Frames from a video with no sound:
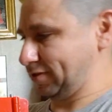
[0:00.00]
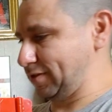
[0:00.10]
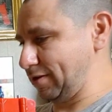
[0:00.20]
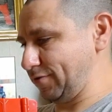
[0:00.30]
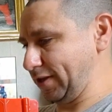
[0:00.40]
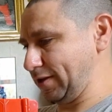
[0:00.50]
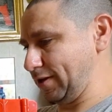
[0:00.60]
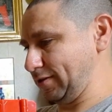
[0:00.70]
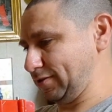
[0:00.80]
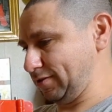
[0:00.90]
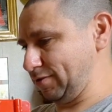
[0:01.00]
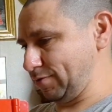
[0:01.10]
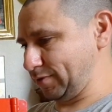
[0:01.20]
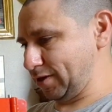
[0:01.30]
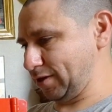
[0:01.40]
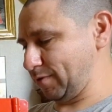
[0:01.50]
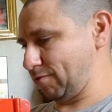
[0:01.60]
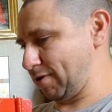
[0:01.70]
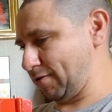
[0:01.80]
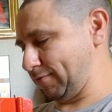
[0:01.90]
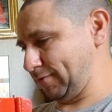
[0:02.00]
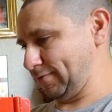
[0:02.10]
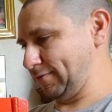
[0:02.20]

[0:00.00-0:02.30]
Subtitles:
to sit on the guns. You see what I'm talking about, Ralph?